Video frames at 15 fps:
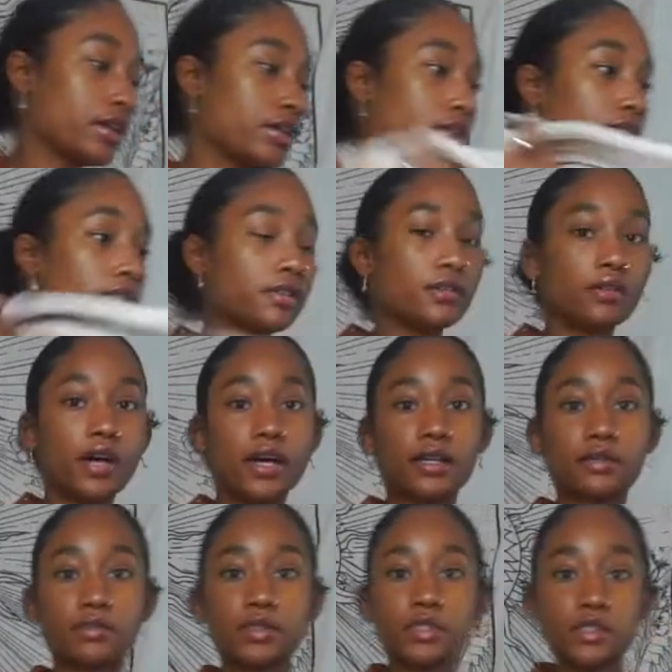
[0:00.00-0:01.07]
So
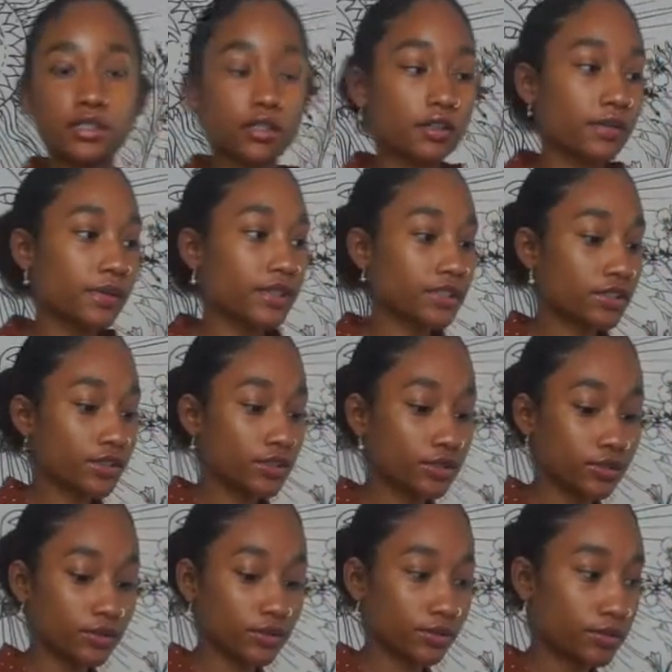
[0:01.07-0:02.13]
I'm just going
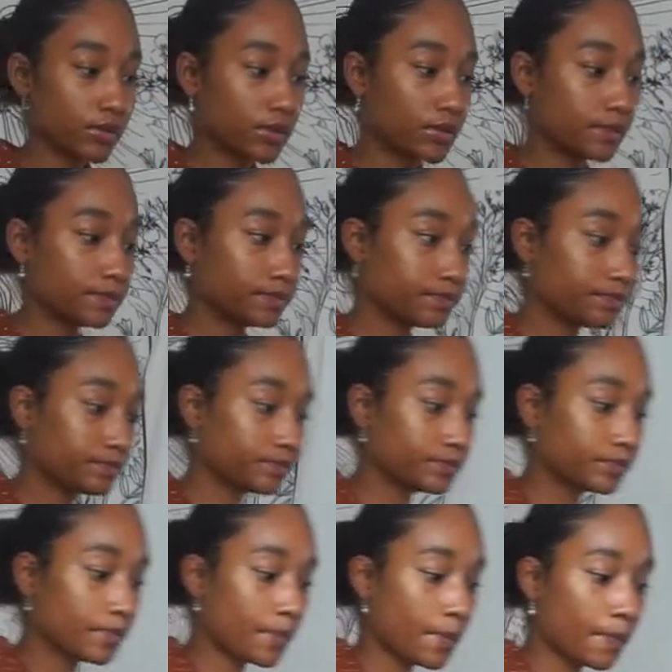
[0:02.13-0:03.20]
to,
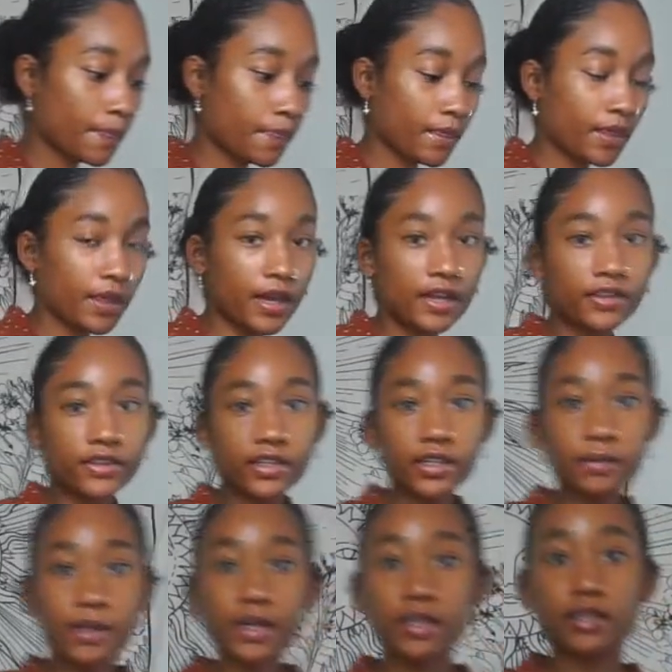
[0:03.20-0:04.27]
I think I
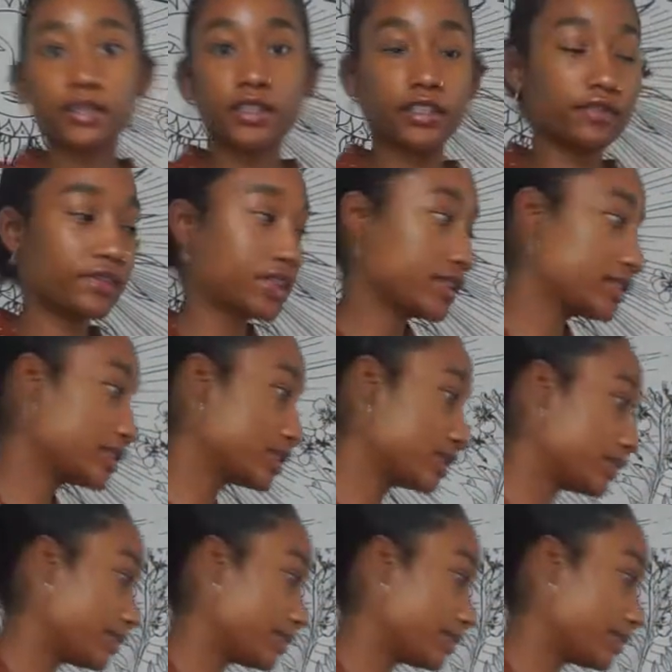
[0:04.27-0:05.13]
might leave this in the